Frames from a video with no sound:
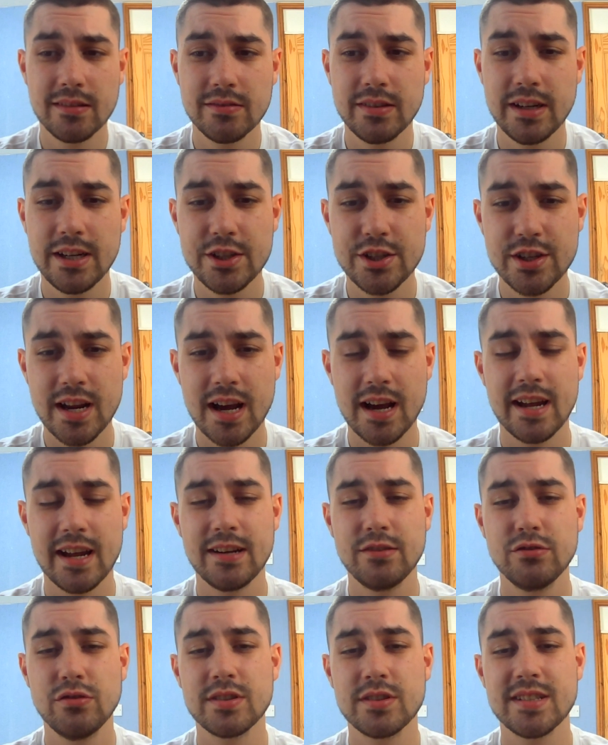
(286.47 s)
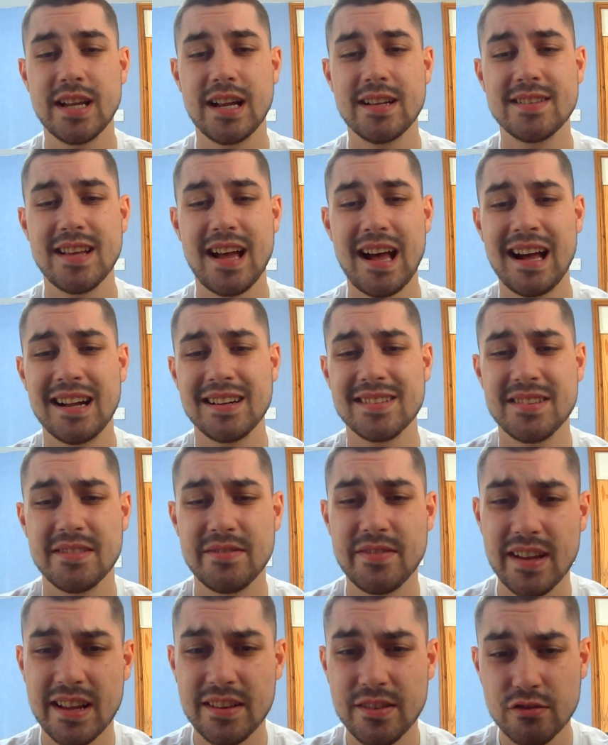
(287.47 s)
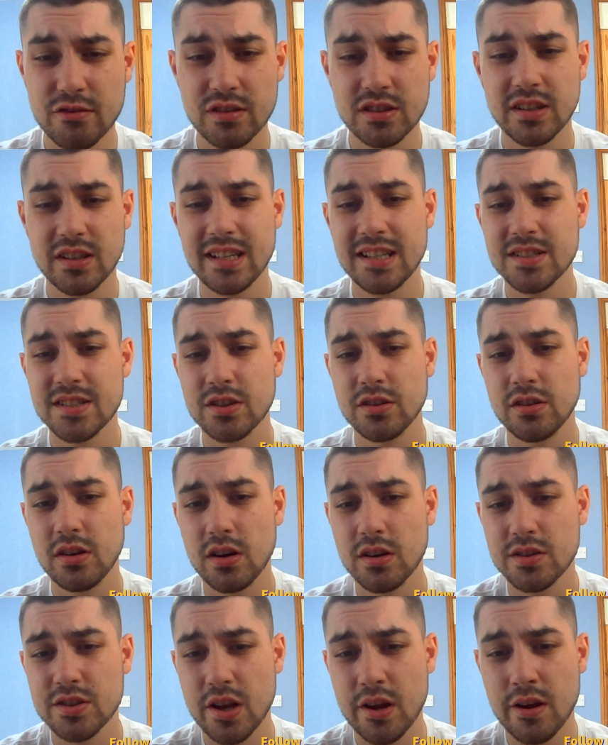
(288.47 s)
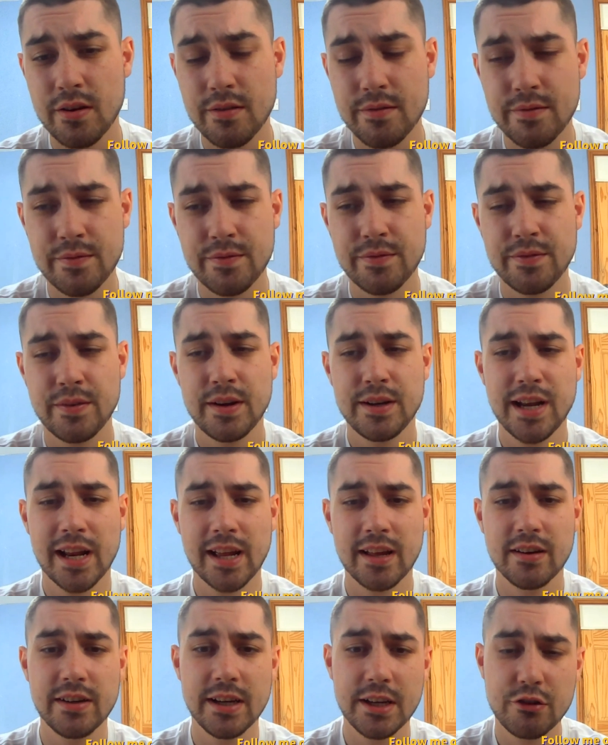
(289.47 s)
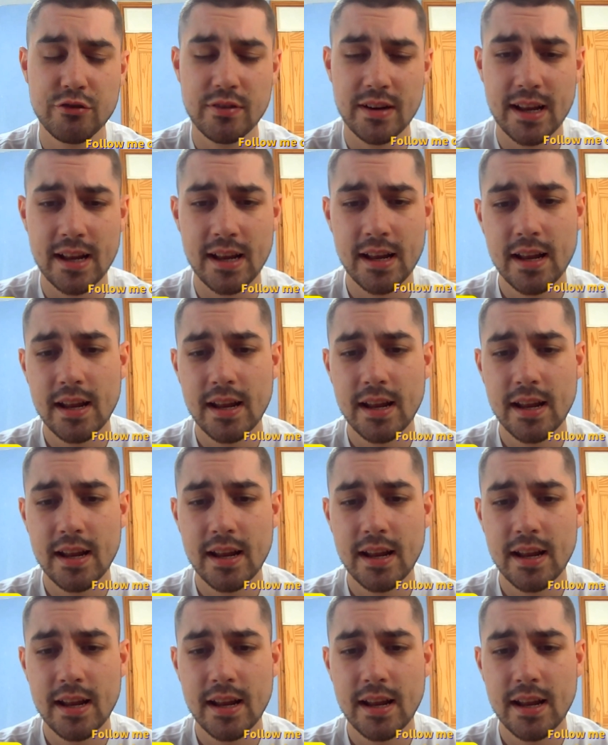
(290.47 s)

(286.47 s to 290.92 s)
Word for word: Leeds United look set to activate the release clause of Cagliari